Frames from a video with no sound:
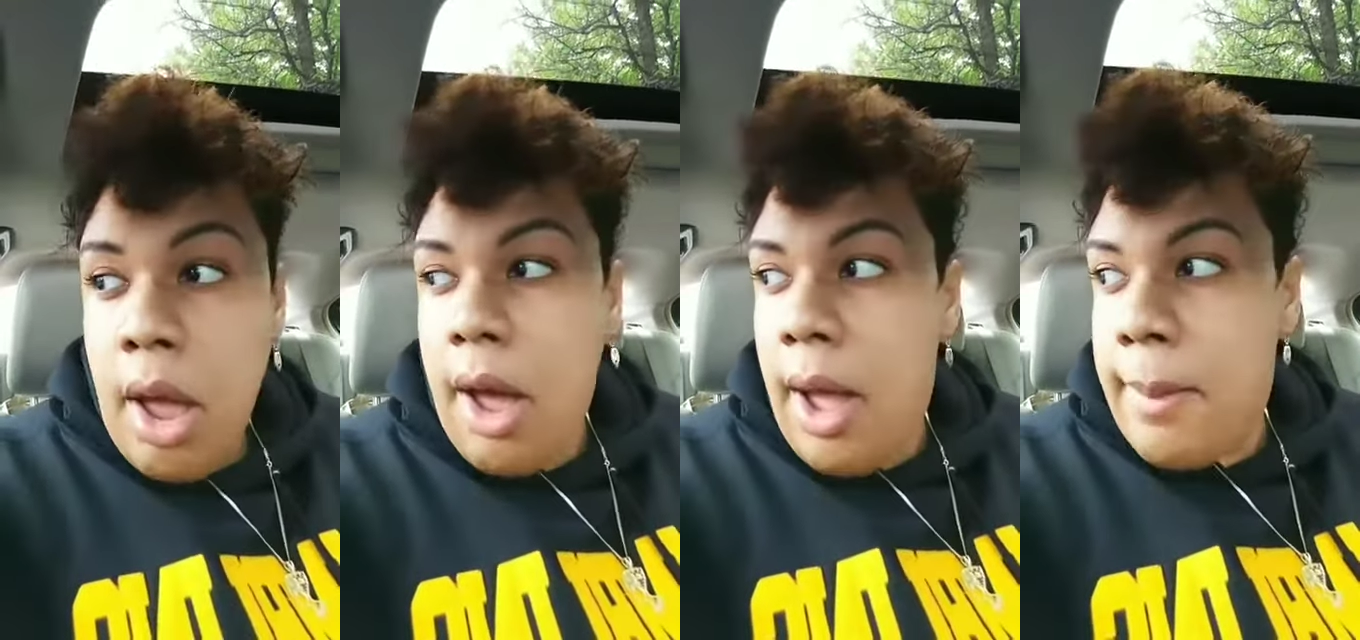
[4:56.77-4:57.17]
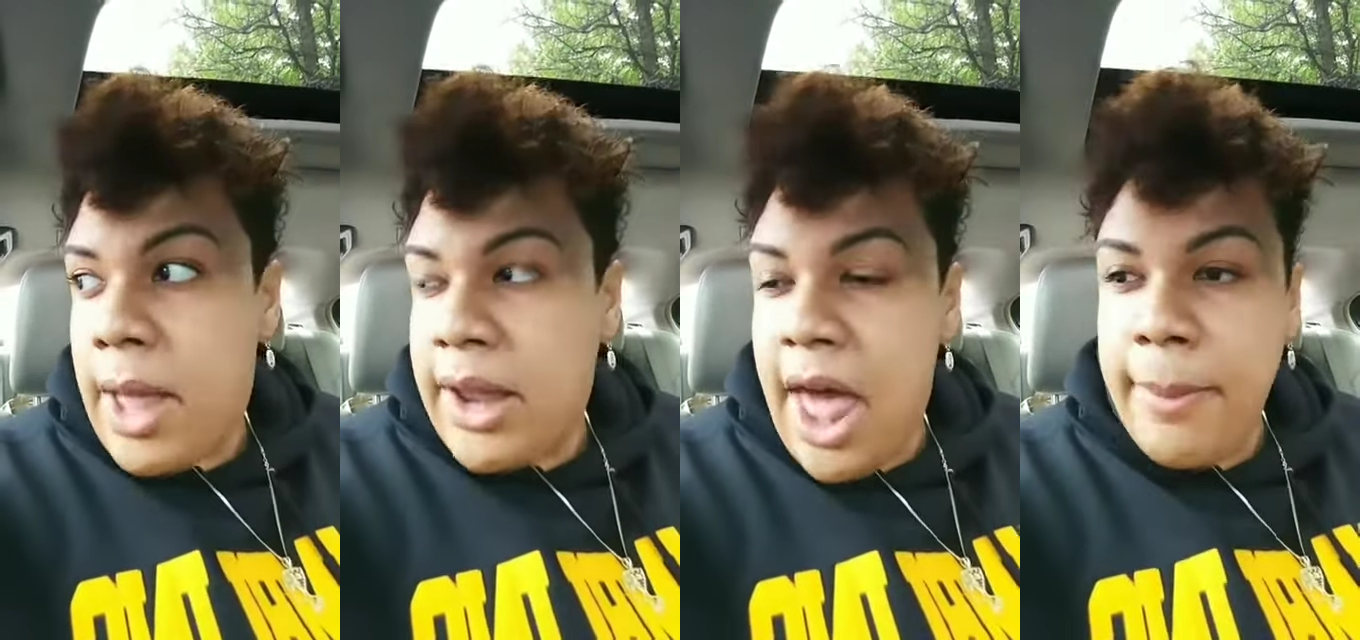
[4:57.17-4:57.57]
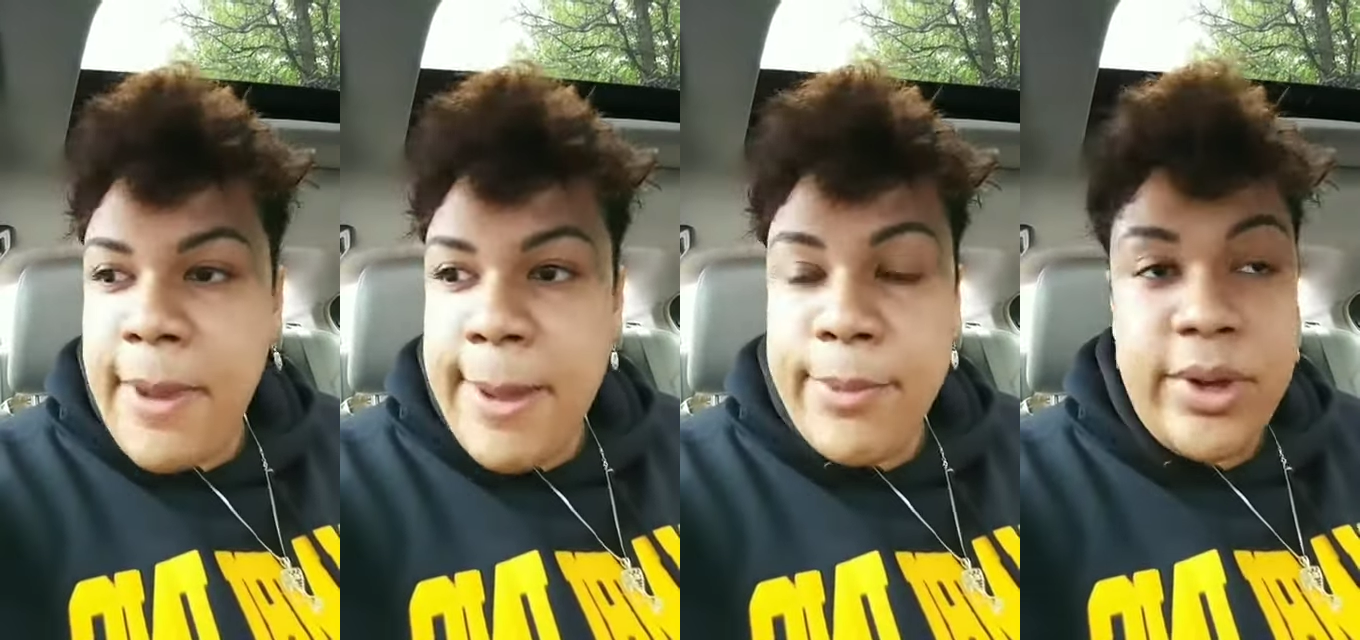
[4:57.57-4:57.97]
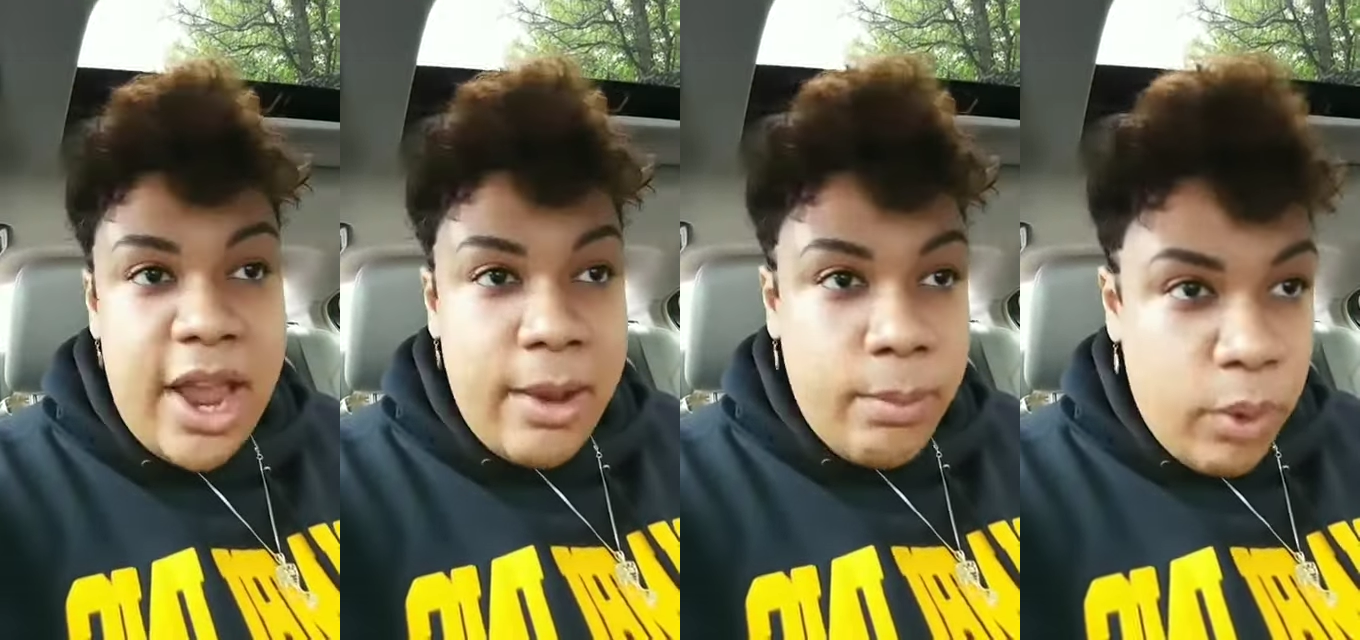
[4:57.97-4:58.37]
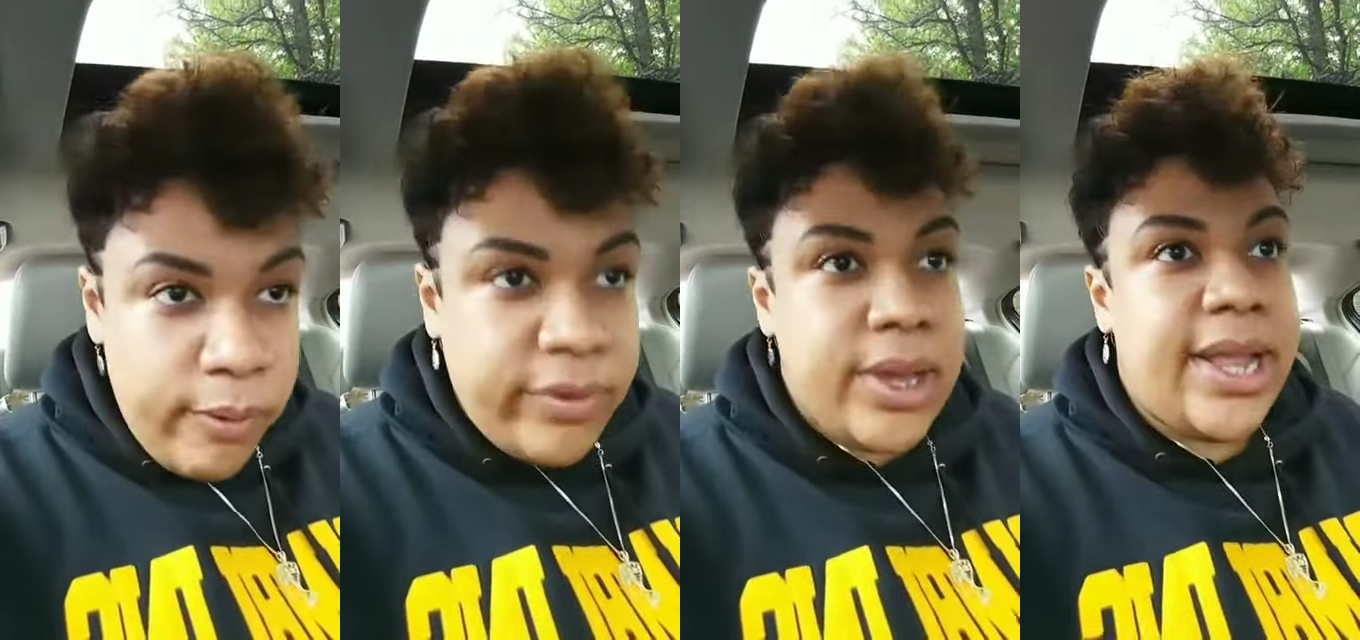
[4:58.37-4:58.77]
Um, a lot of people did
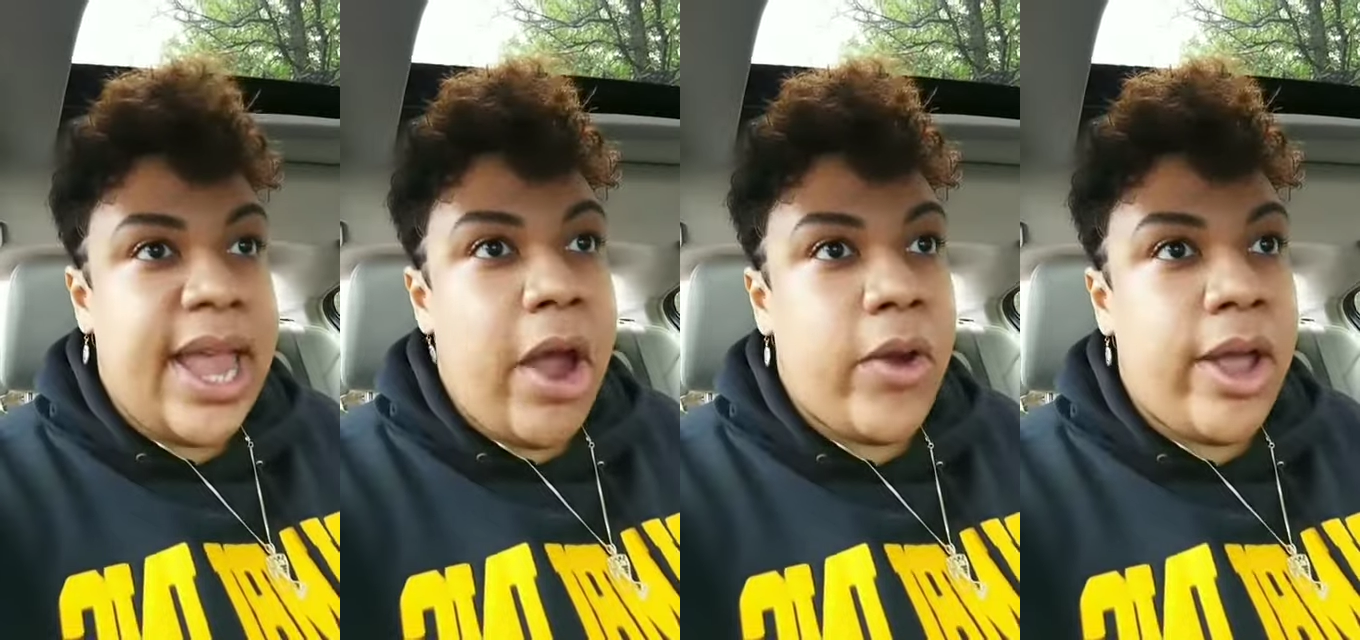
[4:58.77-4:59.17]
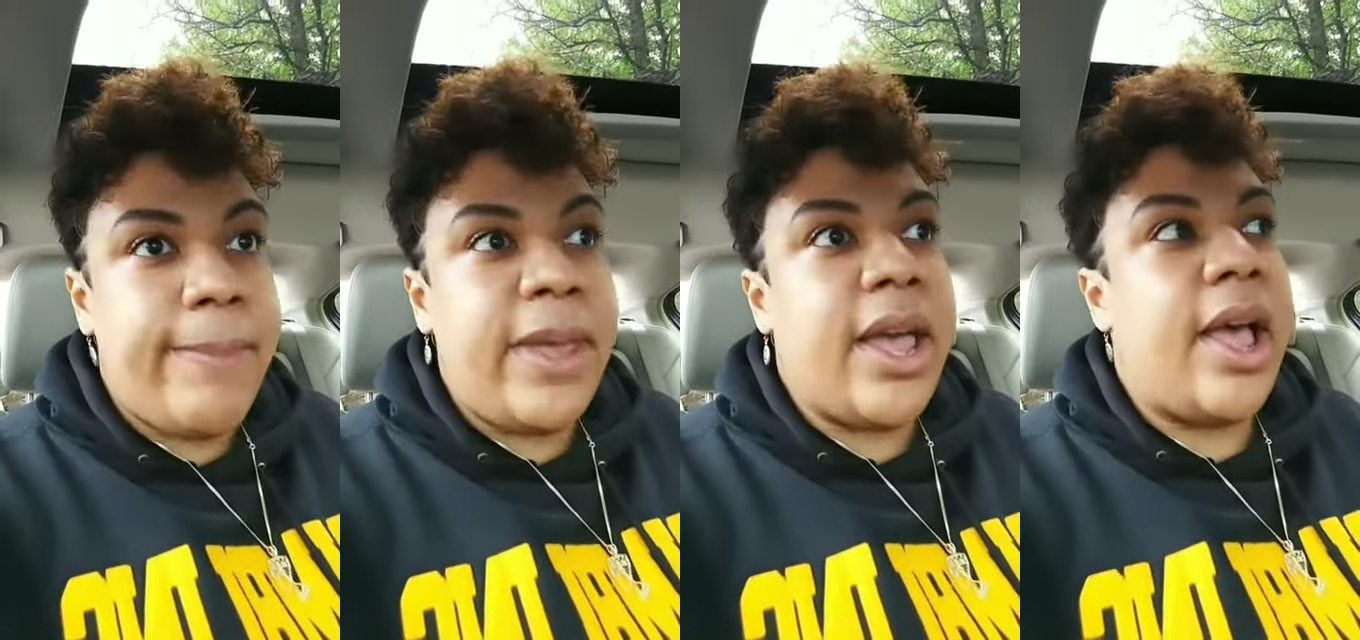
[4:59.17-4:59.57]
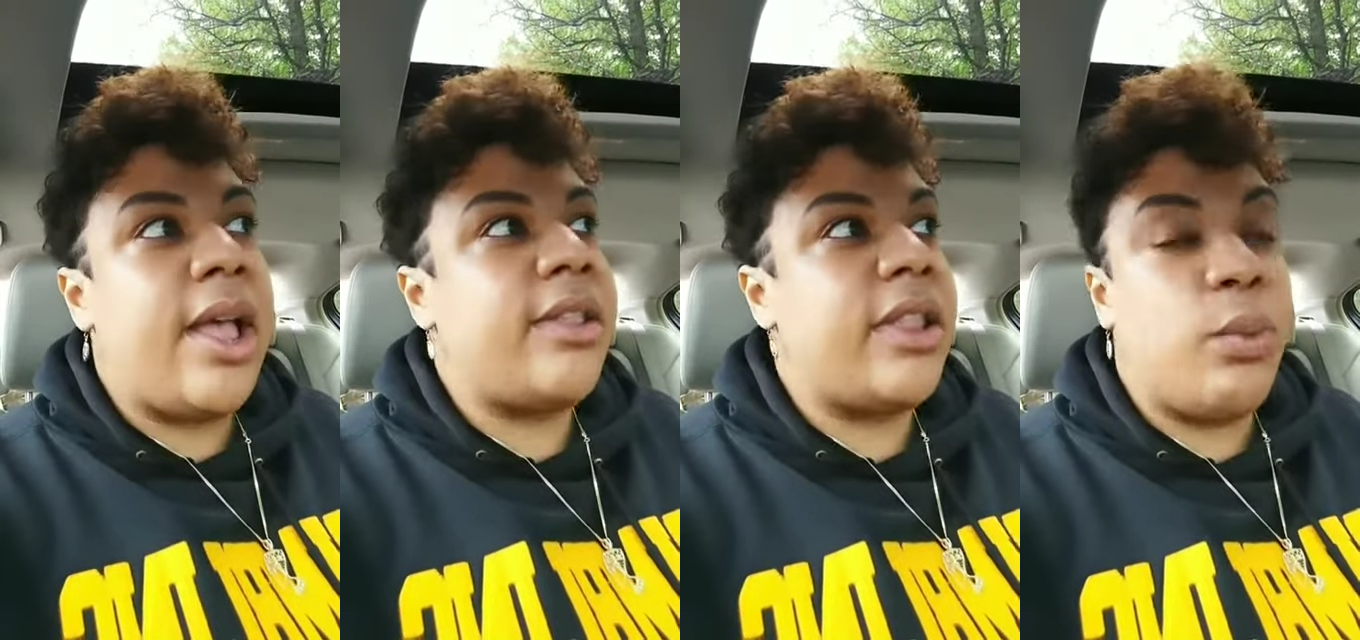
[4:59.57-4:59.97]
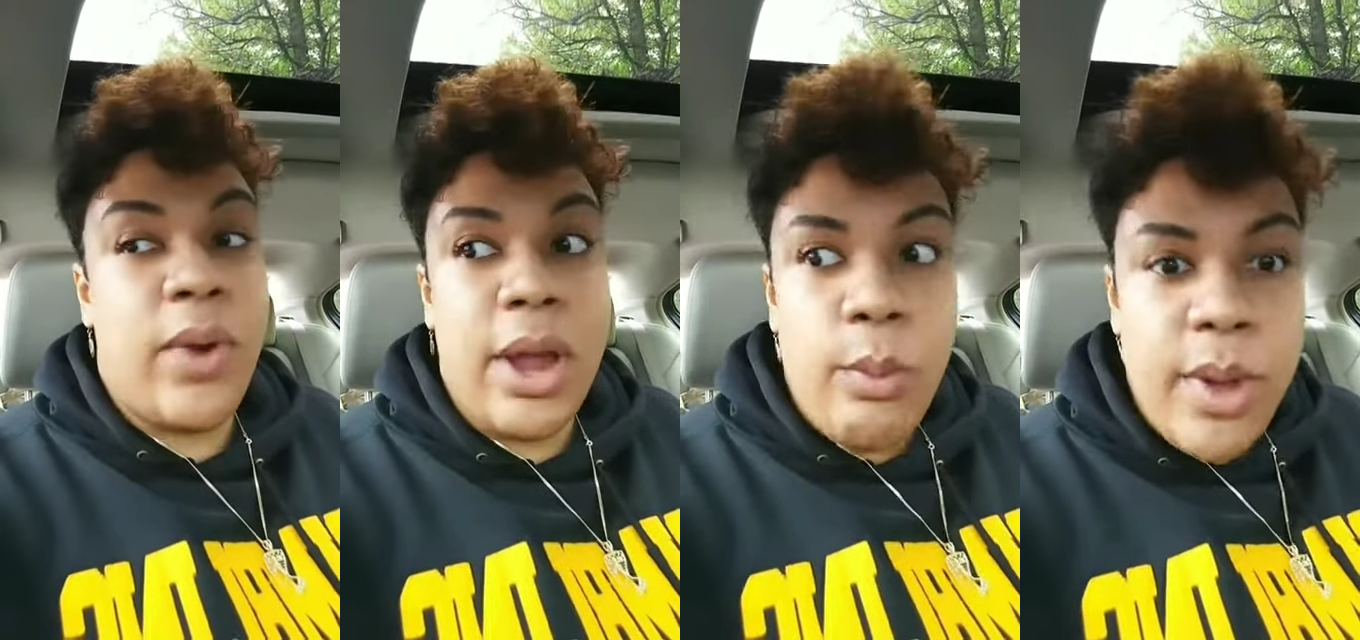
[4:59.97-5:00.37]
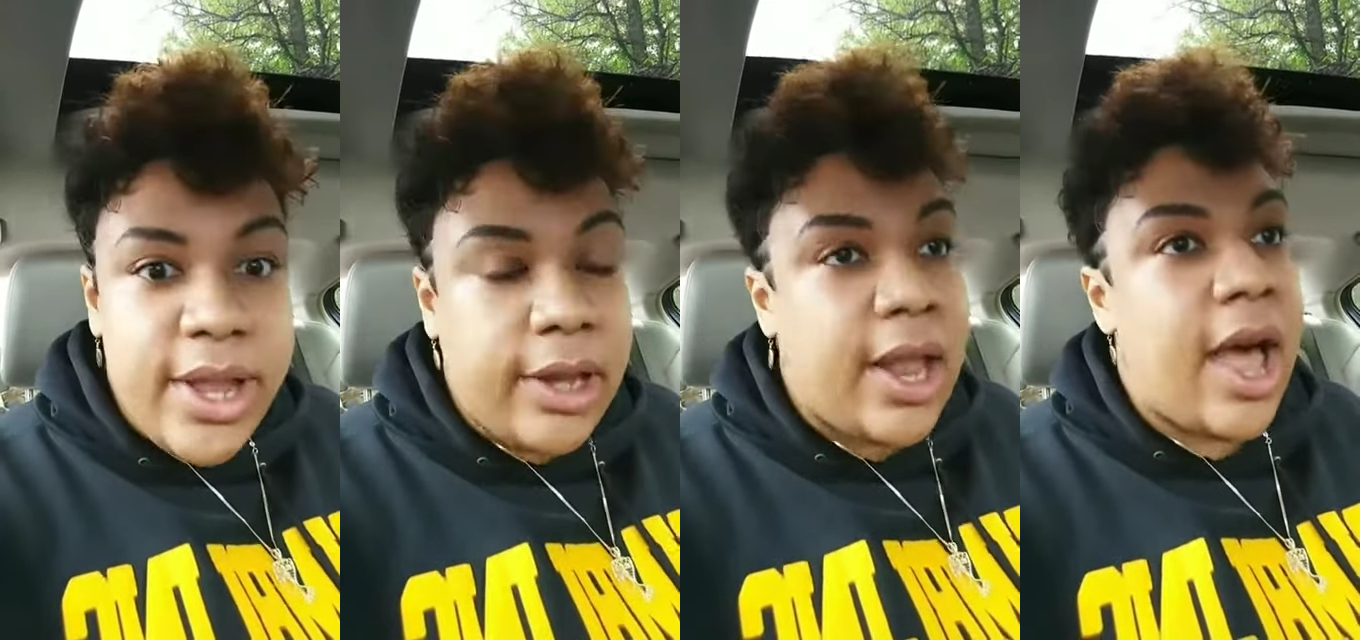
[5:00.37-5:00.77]
move to this area because the rent
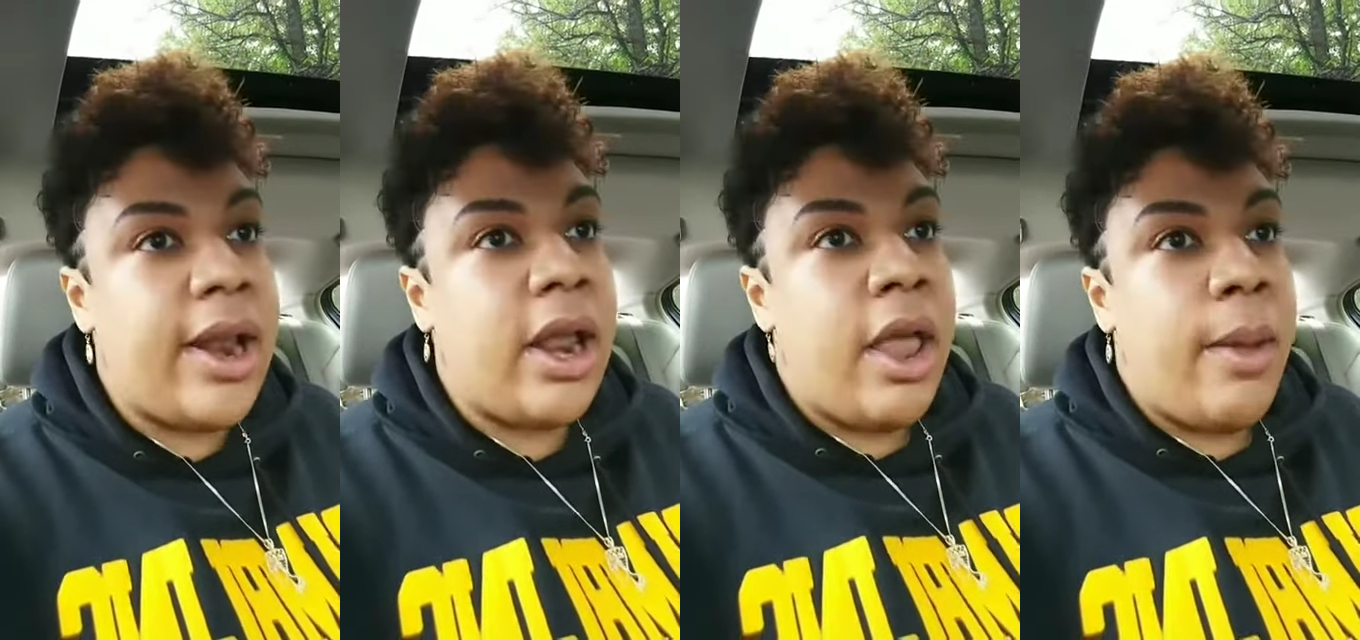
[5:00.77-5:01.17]
was a lot